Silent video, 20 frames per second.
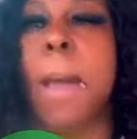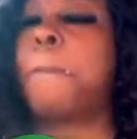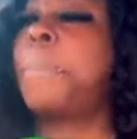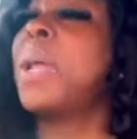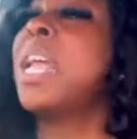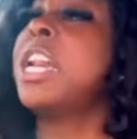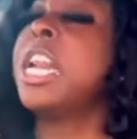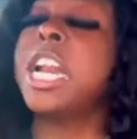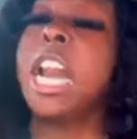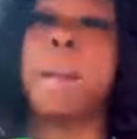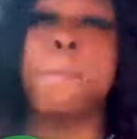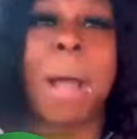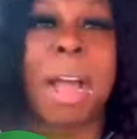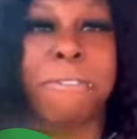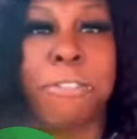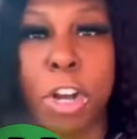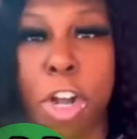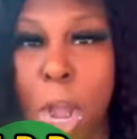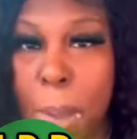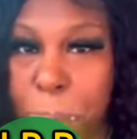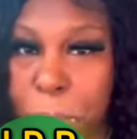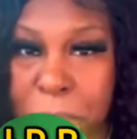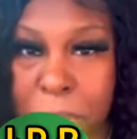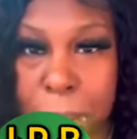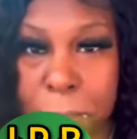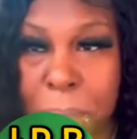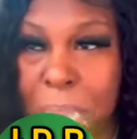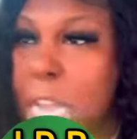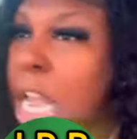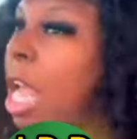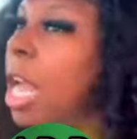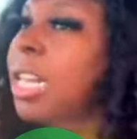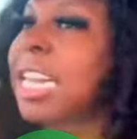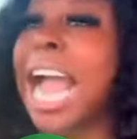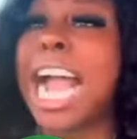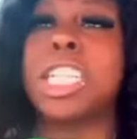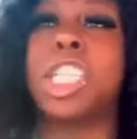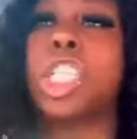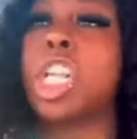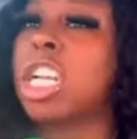your pity them have forgot to pay me.
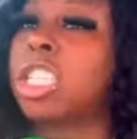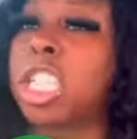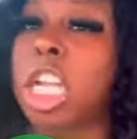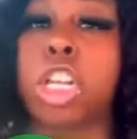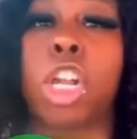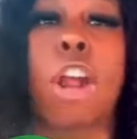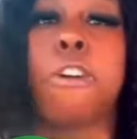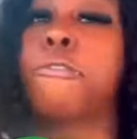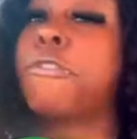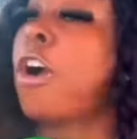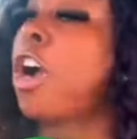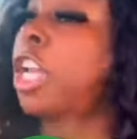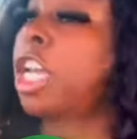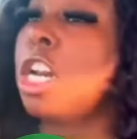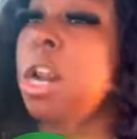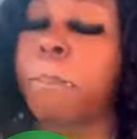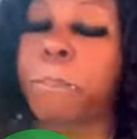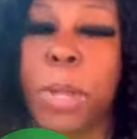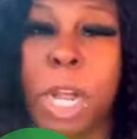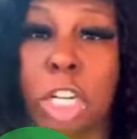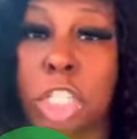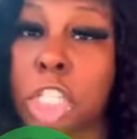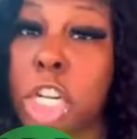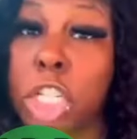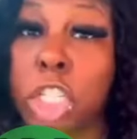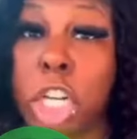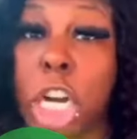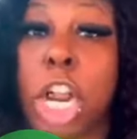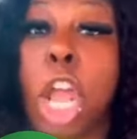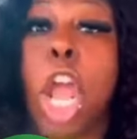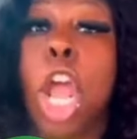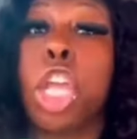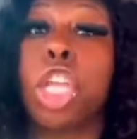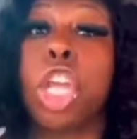That's just it. You're fucking up your children.